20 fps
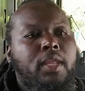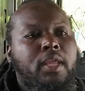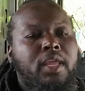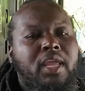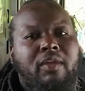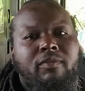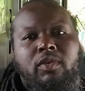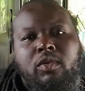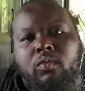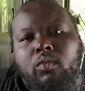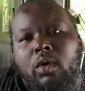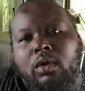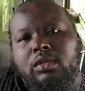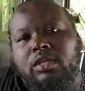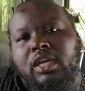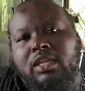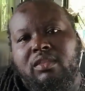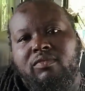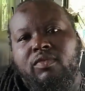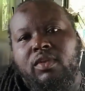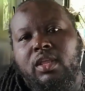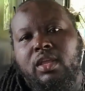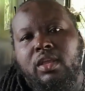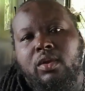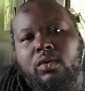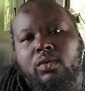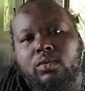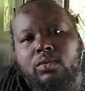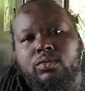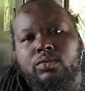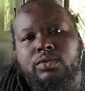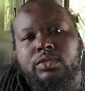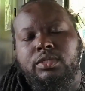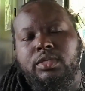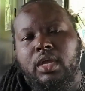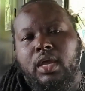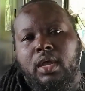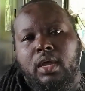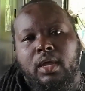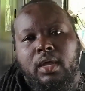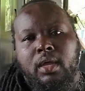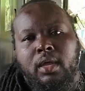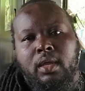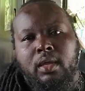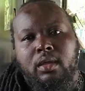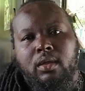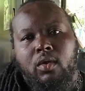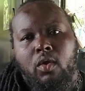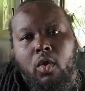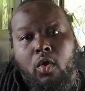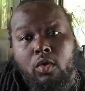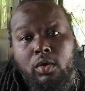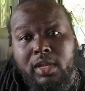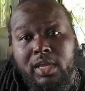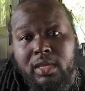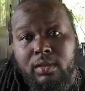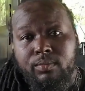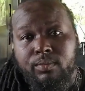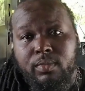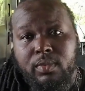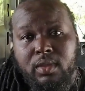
if you want to get the videos early,